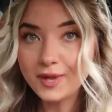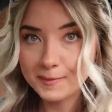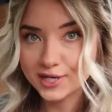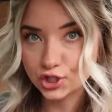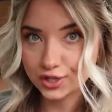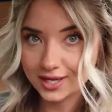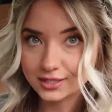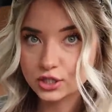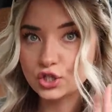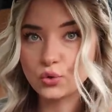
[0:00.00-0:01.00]
picture
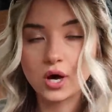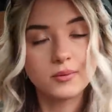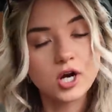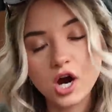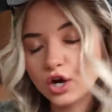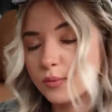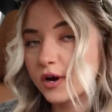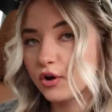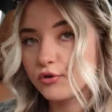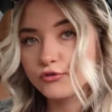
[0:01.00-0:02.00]
this. You come to Cracker
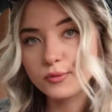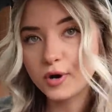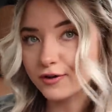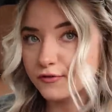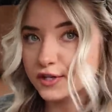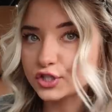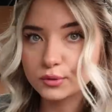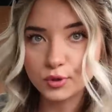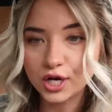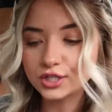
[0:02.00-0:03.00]
Barrel for breakfast or
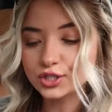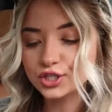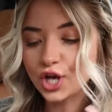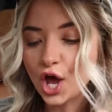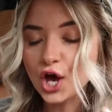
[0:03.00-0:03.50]
brunch.